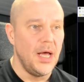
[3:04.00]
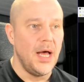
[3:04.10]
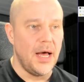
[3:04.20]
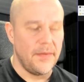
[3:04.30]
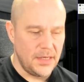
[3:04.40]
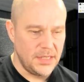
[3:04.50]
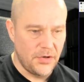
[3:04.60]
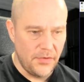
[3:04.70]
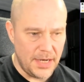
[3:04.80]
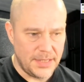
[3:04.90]
and this
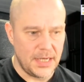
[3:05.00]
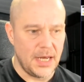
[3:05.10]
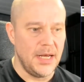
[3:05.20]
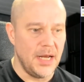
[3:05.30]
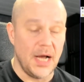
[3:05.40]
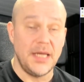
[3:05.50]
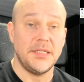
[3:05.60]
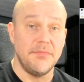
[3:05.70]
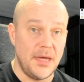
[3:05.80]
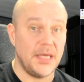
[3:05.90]
creates a
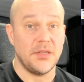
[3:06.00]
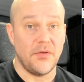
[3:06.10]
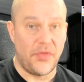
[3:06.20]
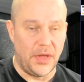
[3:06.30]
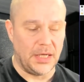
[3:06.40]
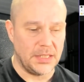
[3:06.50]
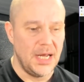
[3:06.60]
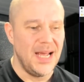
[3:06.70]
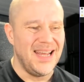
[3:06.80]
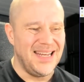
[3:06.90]
nice mix of things
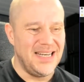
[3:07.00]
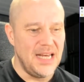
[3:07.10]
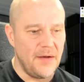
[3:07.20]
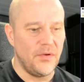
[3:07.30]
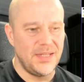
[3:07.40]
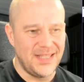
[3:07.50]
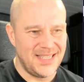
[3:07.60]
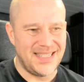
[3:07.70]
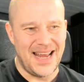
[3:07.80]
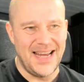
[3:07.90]
it never
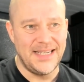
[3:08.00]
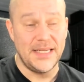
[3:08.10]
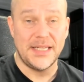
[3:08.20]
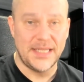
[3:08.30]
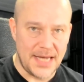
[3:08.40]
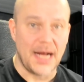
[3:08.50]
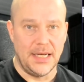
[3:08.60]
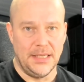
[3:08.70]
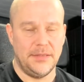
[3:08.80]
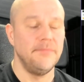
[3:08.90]
stays
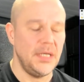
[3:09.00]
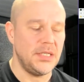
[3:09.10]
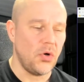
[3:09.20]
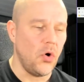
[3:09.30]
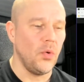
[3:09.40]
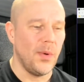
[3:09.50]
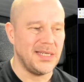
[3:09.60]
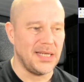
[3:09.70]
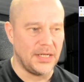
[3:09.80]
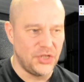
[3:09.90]
stagnant it's
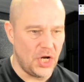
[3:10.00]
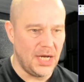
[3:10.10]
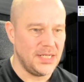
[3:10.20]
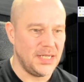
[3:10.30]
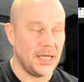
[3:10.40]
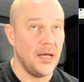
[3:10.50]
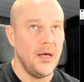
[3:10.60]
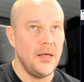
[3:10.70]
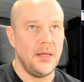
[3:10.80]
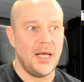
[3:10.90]
always like changing
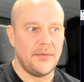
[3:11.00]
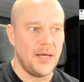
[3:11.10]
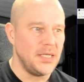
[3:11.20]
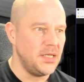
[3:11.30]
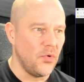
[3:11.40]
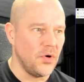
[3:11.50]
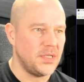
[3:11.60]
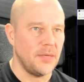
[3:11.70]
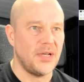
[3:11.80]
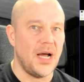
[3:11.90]
like as it was
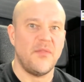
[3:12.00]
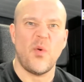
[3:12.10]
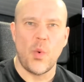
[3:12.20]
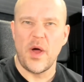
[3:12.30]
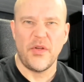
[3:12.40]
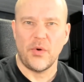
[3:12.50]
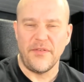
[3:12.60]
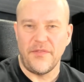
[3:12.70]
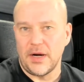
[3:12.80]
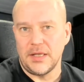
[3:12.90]
some kind of a weather
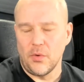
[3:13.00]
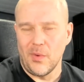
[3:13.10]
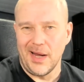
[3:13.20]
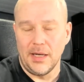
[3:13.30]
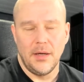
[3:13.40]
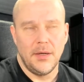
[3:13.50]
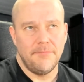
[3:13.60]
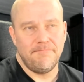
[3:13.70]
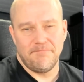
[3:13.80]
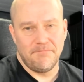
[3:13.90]
effect in a way
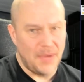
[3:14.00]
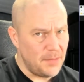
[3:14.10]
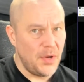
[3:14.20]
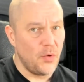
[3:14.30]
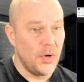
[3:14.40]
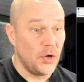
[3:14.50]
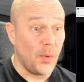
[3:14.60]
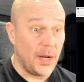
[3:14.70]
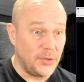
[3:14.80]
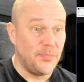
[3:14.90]
might be a weird
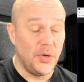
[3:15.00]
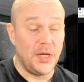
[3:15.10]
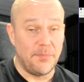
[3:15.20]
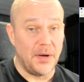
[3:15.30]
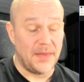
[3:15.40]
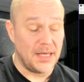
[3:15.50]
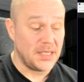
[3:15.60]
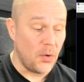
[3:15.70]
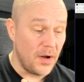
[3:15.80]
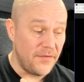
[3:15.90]
way to put it, but that's
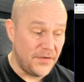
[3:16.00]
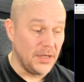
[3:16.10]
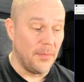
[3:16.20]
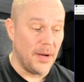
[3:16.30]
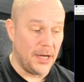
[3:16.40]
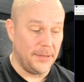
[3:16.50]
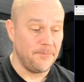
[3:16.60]
how I feel about it.